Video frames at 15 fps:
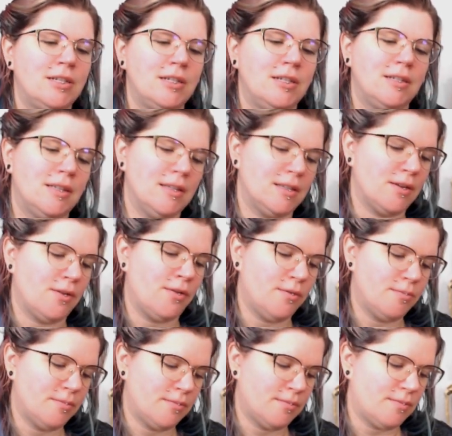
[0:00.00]
this a
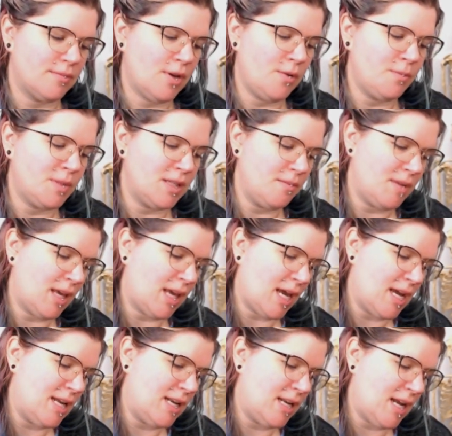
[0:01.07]
home Slim
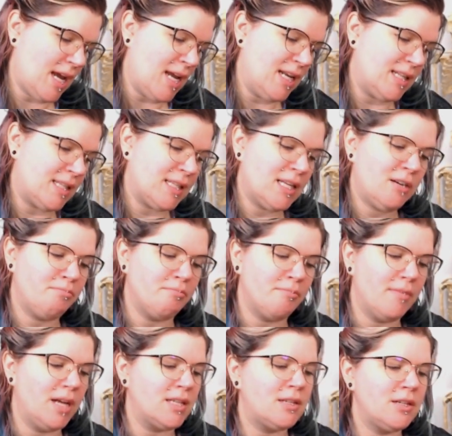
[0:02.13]
again, and it's their
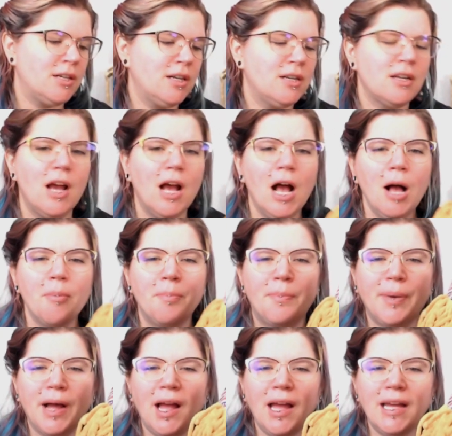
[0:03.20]
mustard,
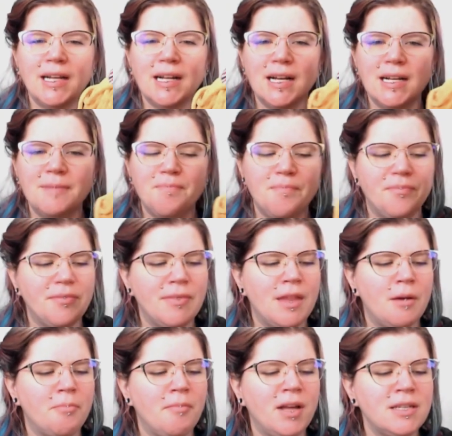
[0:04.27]
but
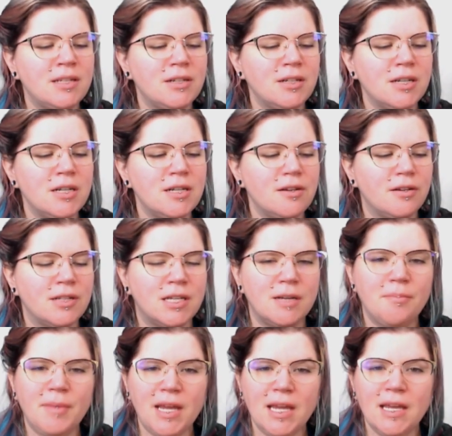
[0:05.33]
their mustard to
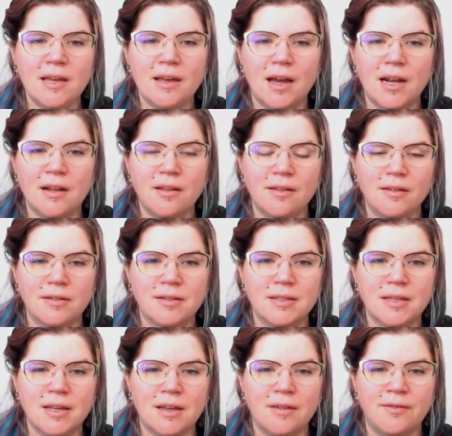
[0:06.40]
me kind of
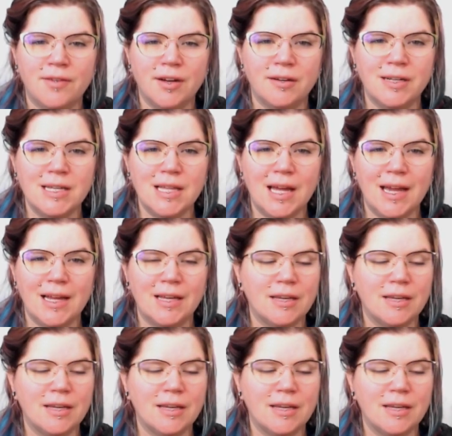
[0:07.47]
looks like a very like